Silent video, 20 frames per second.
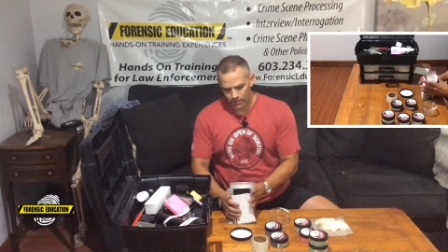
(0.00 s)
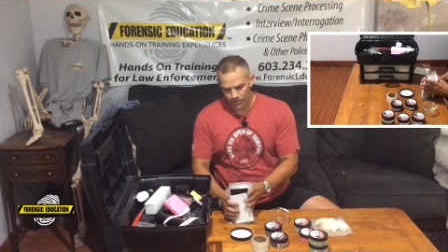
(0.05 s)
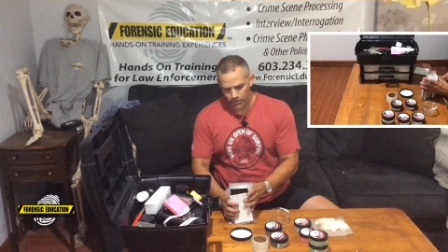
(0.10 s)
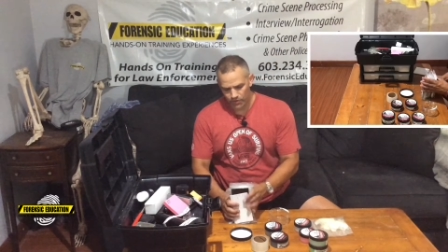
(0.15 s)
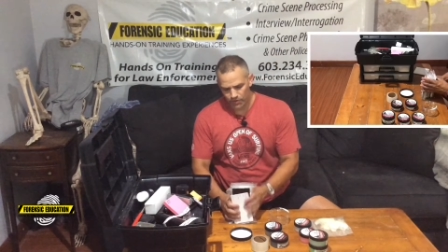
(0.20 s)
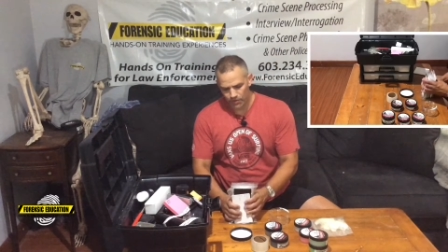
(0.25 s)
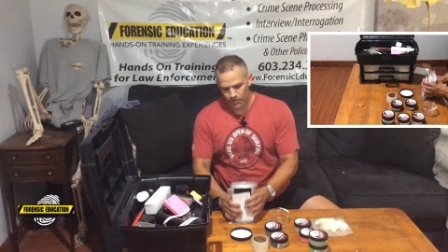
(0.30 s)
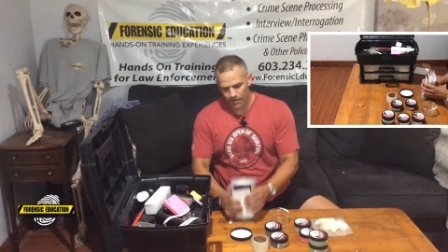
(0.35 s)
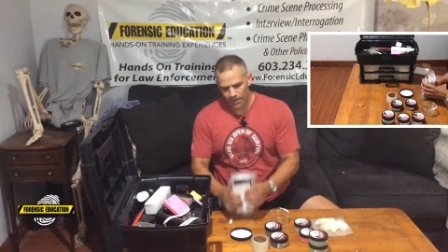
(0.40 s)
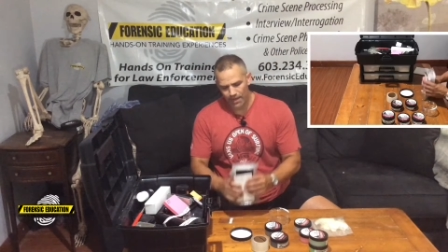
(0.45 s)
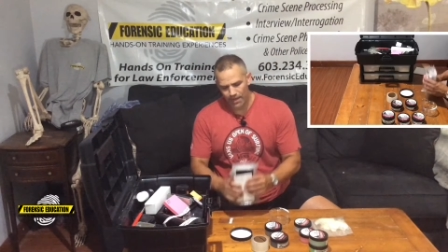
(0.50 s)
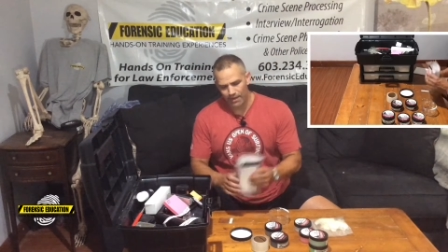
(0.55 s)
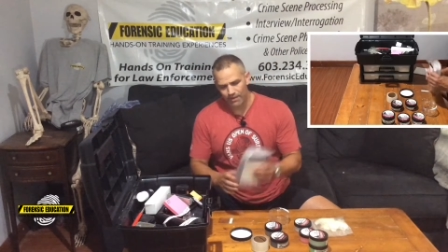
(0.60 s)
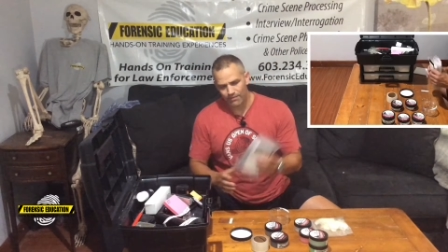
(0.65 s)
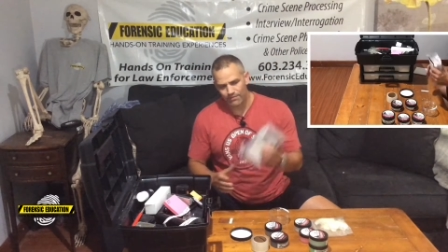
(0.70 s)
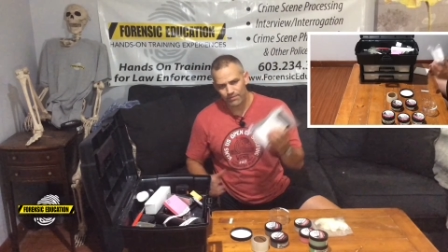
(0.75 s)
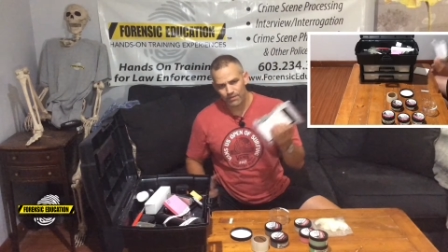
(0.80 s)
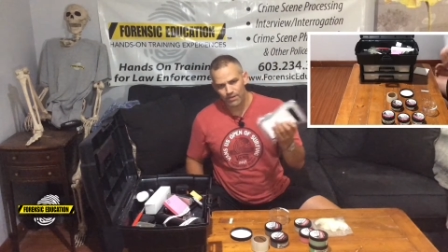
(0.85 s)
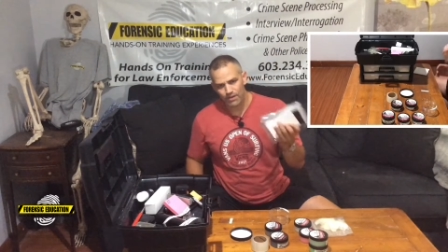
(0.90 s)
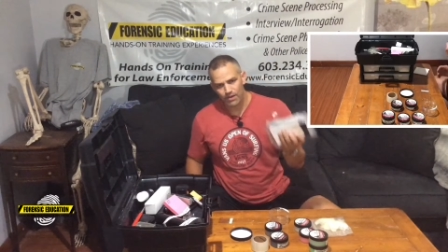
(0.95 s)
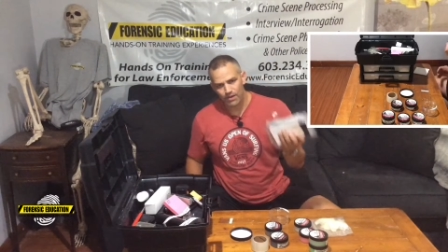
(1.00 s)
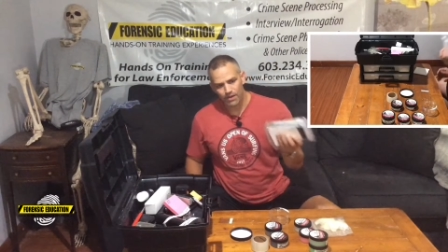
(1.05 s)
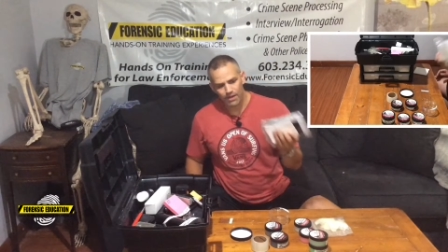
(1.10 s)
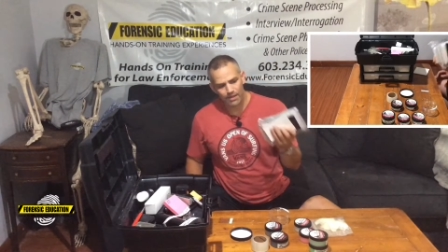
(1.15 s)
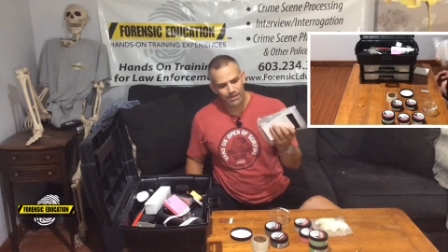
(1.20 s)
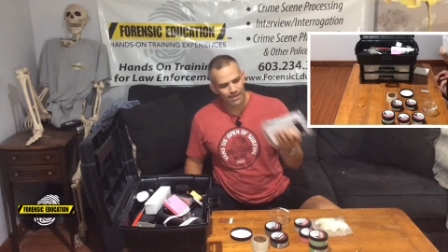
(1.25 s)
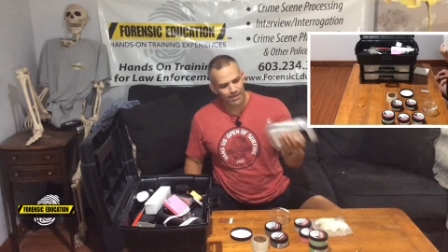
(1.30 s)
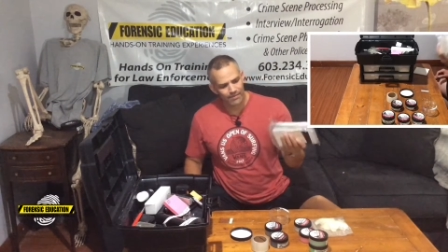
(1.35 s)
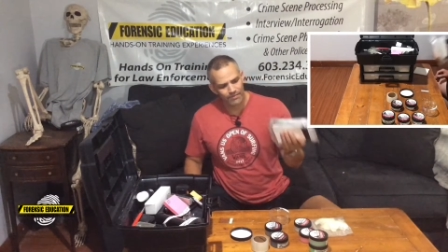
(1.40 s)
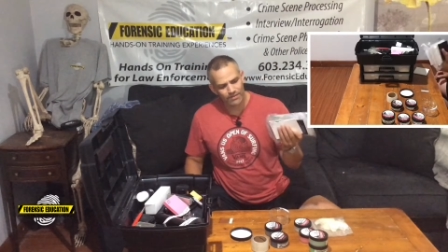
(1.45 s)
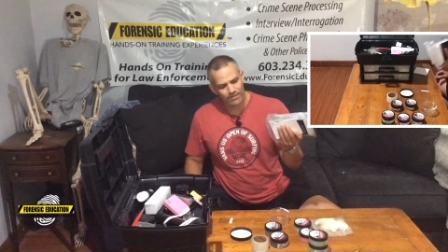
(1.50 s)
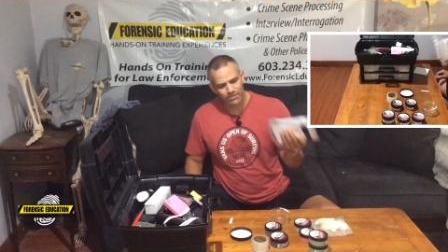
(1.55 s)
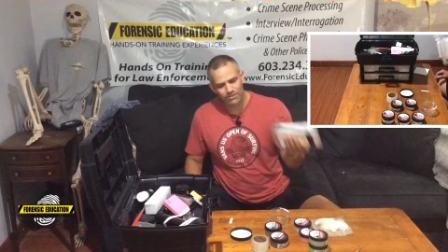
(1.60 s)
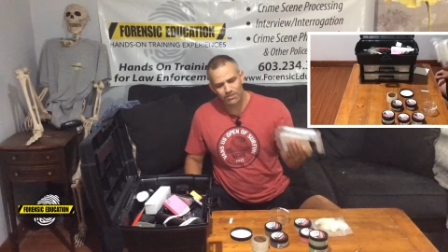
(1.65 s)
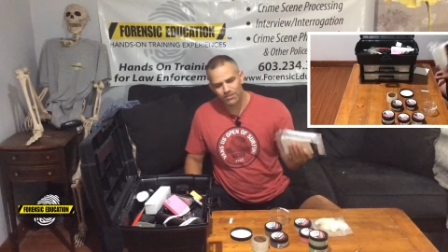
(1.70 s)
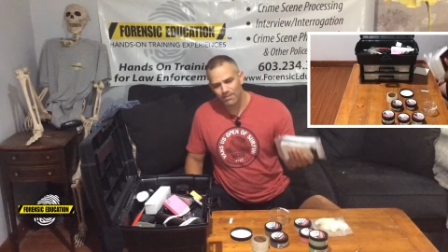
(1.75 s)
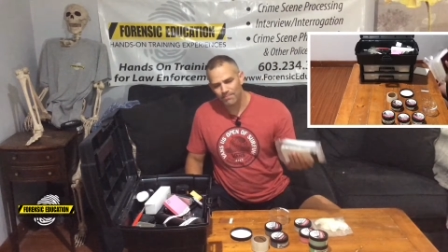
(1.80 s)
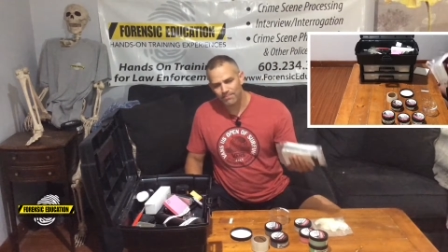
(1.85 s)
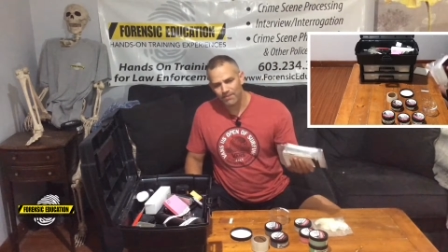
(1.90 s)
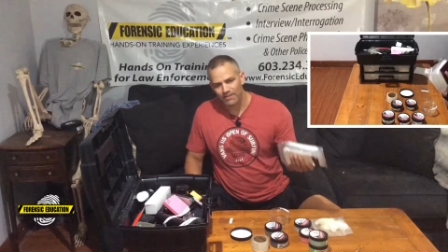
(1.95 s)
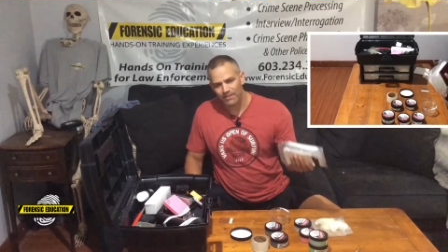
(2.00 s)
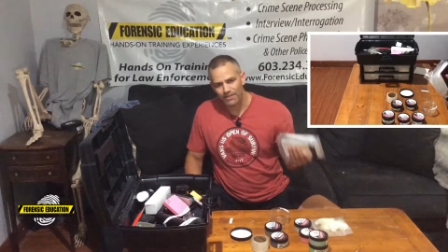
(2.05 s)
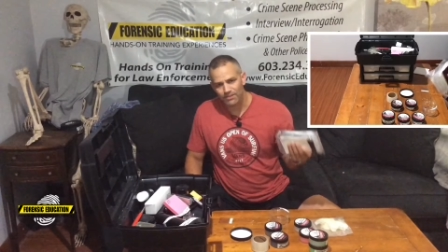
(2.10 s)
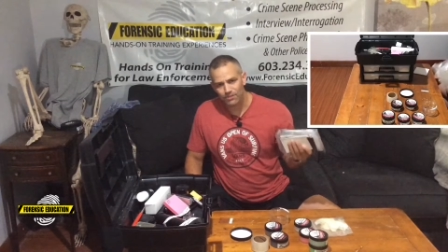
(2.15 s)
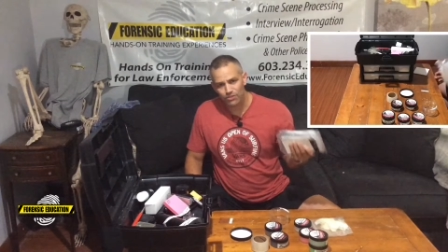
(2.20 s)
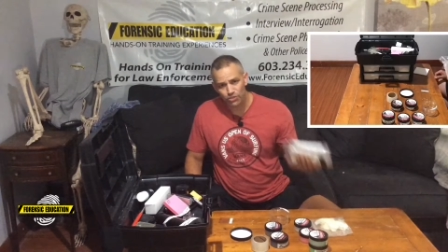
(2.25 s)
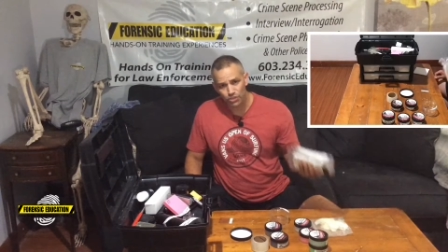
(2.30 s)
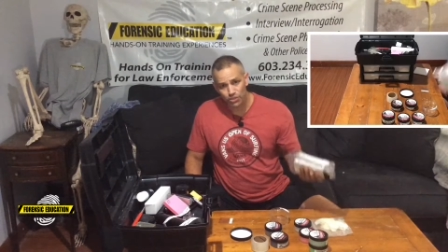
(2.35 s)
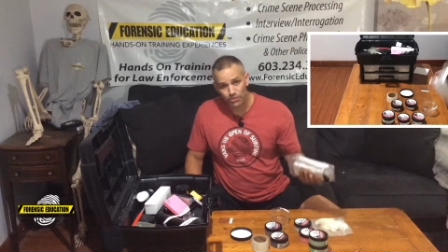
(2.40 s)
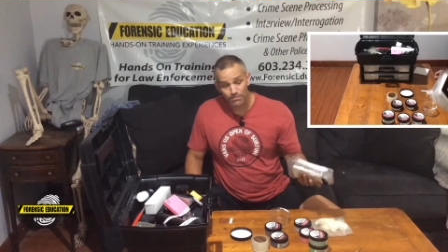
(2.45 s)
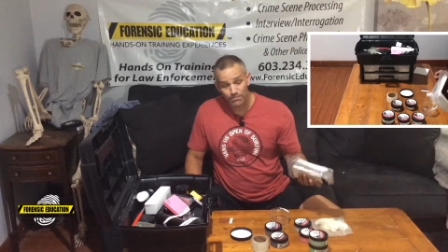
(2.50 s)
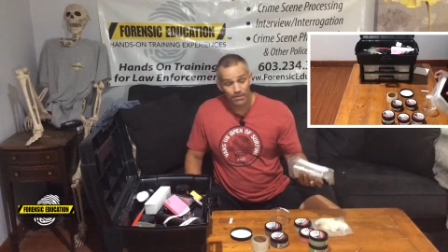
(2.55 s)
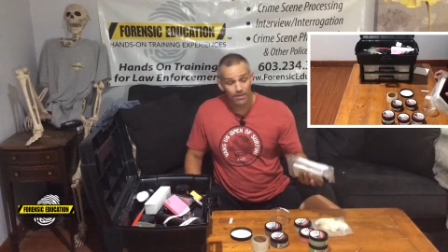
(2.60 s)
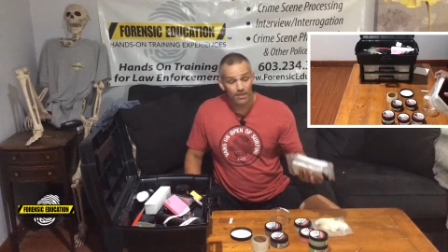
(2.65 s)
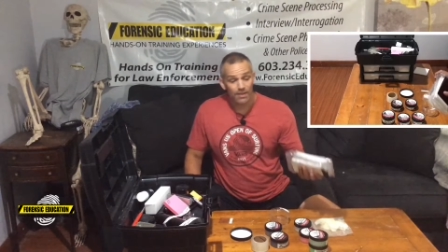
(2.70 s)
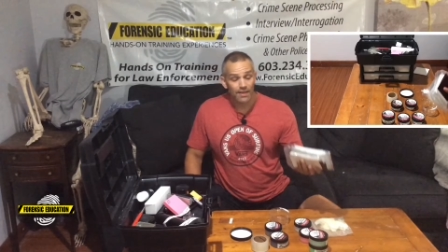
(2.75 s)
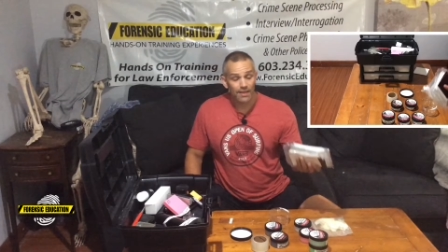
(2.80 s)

You're going to have, again, this is something that's cheap.